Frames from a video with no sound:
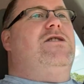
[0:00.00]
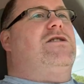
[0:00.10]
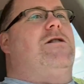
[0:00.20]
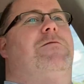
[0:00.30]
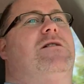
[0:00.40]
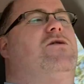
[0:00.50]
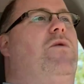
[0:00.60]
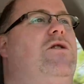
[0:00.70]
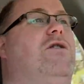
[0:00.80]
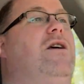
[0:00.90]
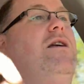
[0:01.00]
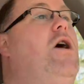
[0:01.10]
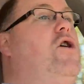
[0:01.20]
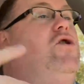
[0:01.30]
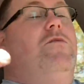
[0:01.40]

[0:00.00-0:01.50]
just depends on what you need. You